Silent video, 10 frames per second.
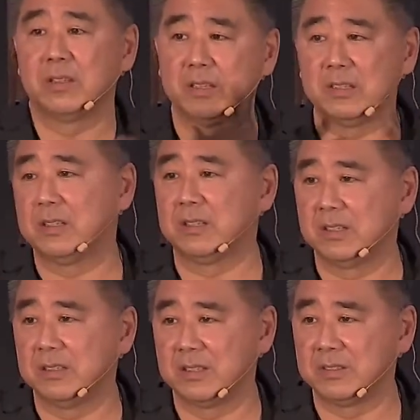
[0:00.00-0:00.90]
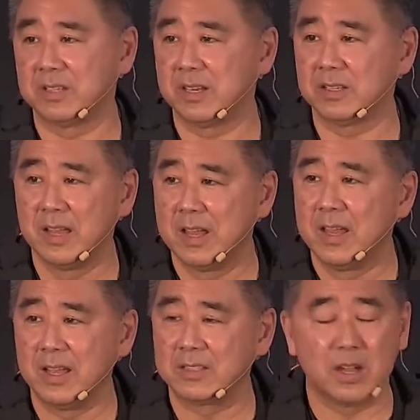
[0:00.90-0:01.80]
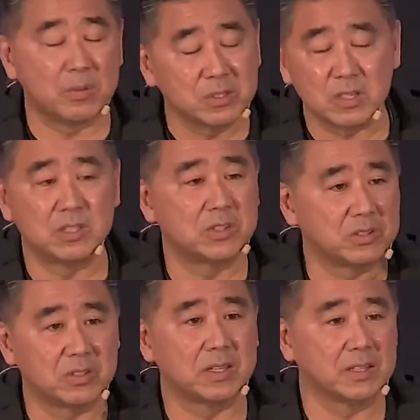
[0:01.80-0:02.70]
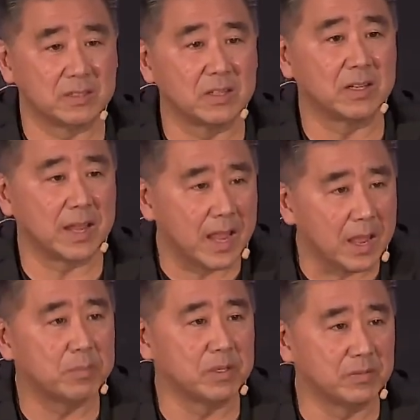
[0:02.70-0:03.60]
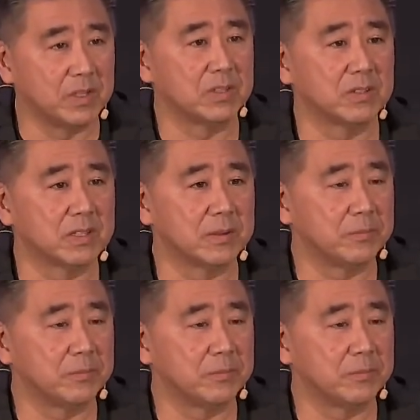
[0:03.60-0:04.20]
They're saying it's almost assured that it's going to happen eventually.